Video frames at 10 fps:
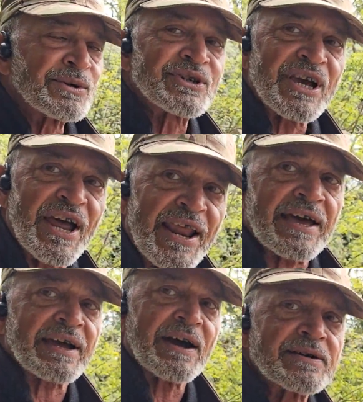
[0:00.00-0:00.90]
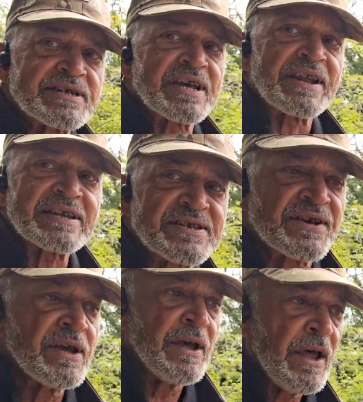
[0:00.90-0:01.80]
We'll see how that goes. So
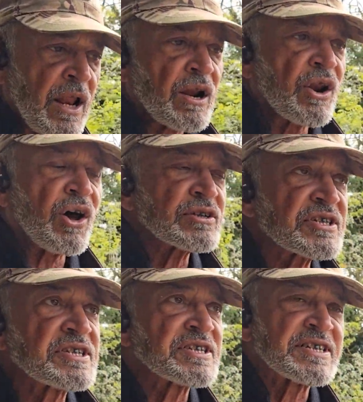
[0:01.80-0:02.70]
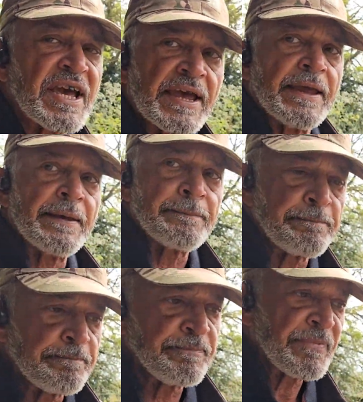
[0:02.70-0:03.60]
there's lots to see.
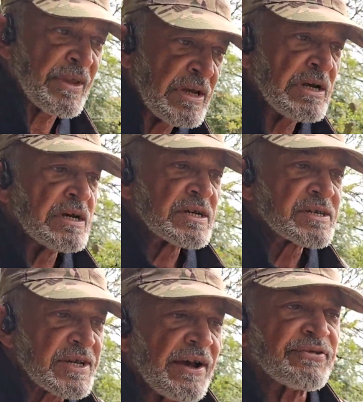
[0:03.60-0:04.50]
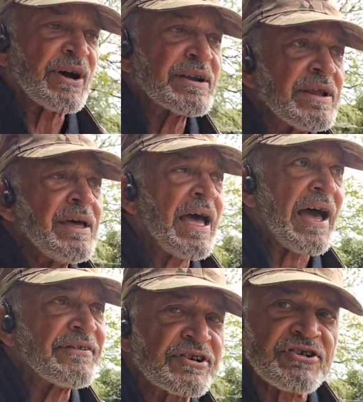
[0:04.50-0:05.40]
So everyone,
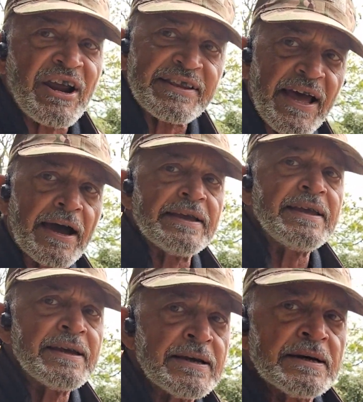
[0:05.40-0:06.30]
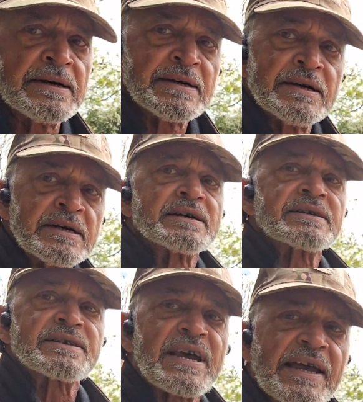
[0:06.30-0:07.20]
have a great day.
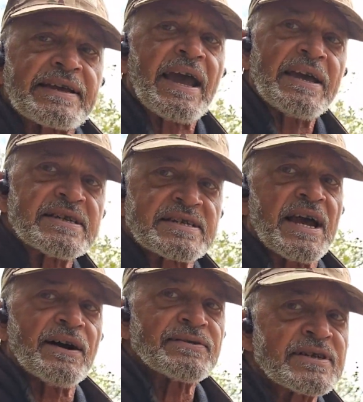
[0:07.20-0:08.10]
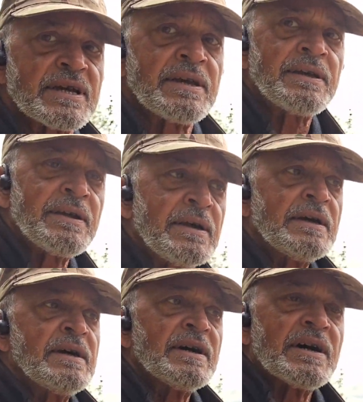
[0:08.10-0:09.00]
Take care of yourselves.
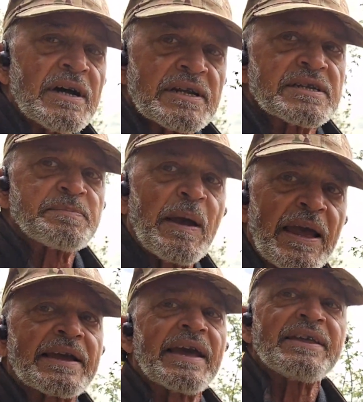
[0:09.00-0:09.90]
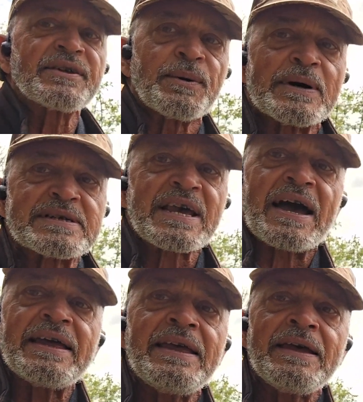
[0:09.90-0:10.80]
And as me and Keith always
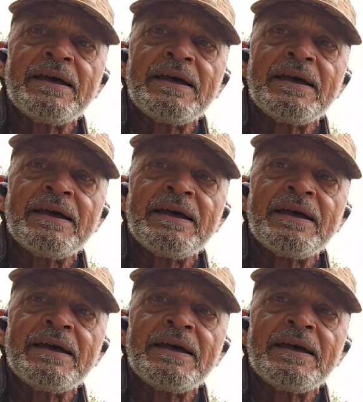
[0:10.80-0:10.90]
say,